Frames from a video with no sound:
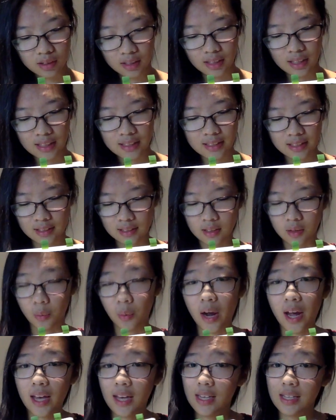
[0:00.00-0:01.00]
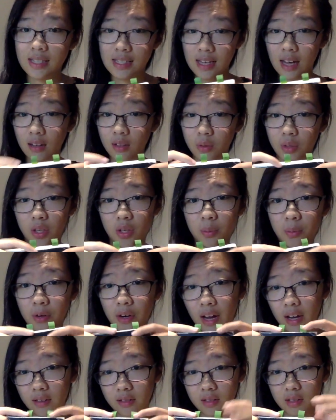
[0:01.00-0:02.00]
it's the way it sounds when you
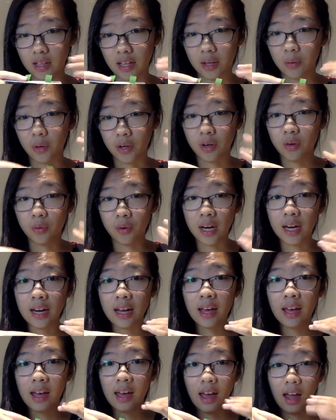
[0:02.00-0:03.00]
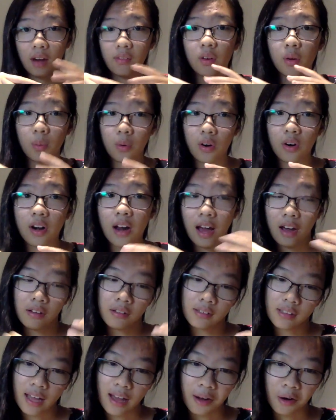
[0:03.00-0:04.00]
pronounce, like when you read every word
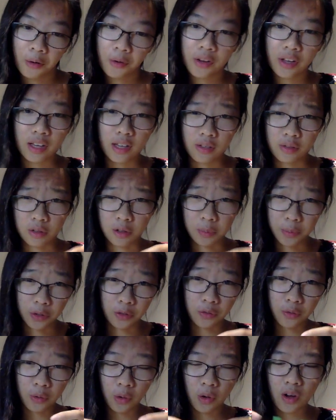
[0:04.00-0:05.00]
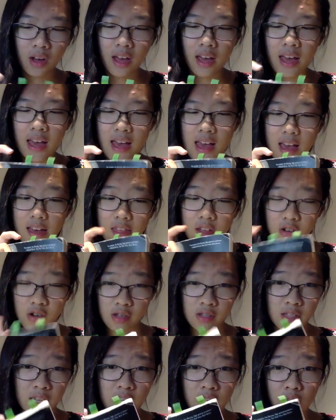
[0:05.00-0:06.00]
out loud. It's really beautiful, and the
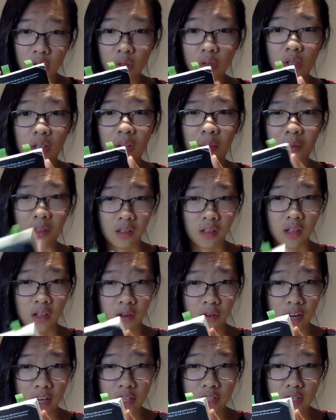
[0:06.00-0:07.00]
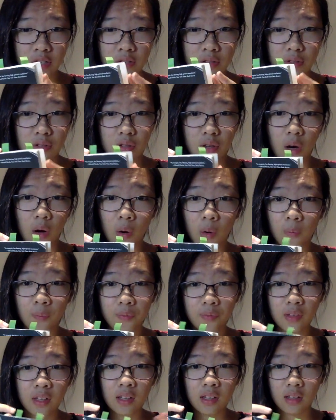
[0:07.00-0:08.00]
translation also kept the alliteration, so
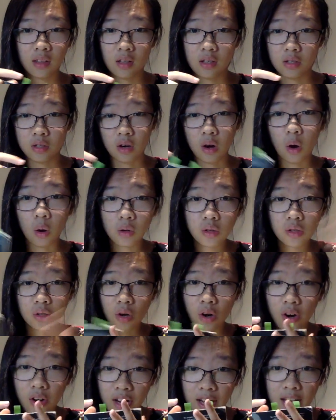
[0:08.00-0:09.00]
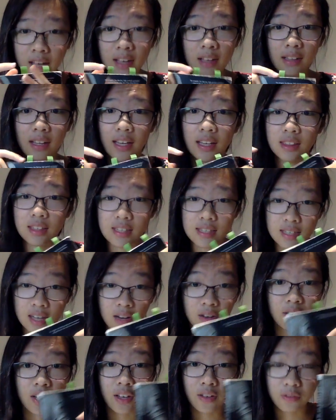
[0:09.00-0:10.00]
this whole story, like the
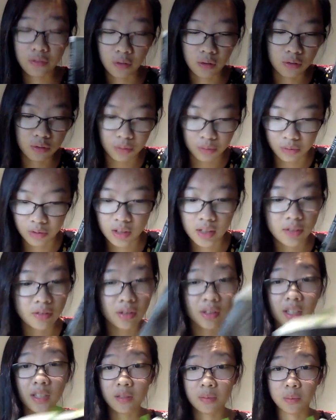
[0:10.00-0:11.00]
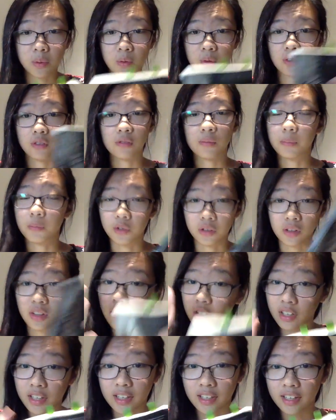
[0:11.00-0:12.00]
sounding flows really, really smooth and really,
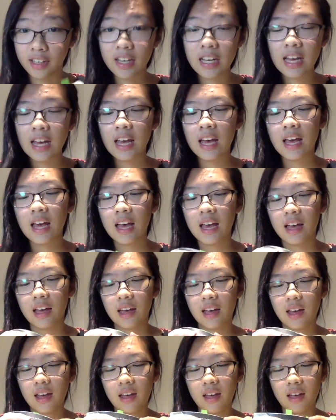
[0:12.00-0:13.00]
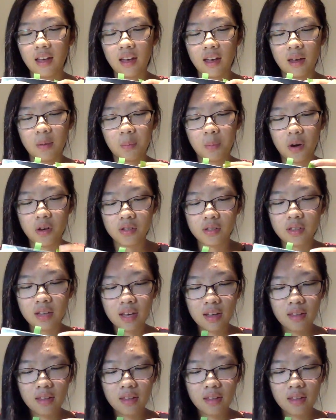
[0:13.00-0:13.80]
really good. And personally,